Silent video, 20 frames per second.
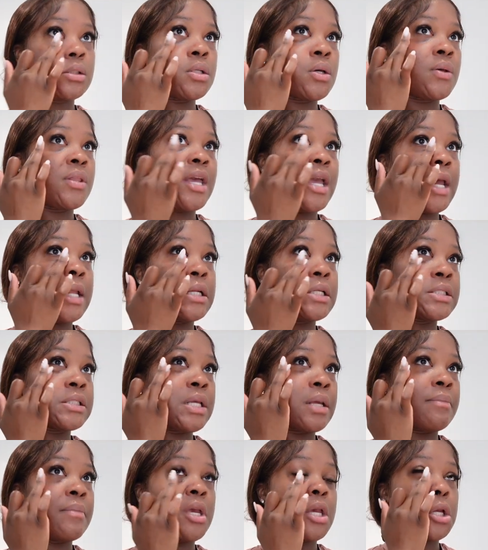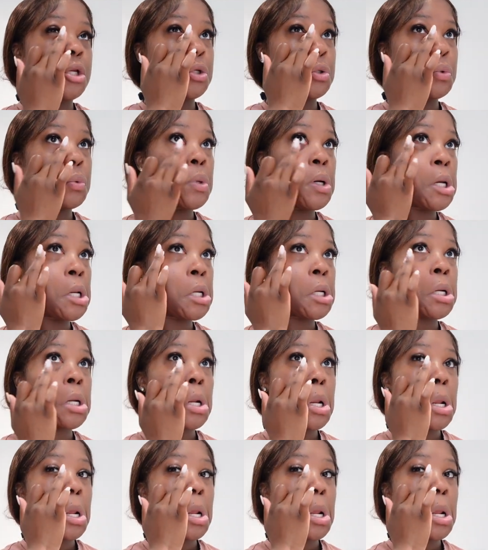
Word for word: So they had to send me a new one.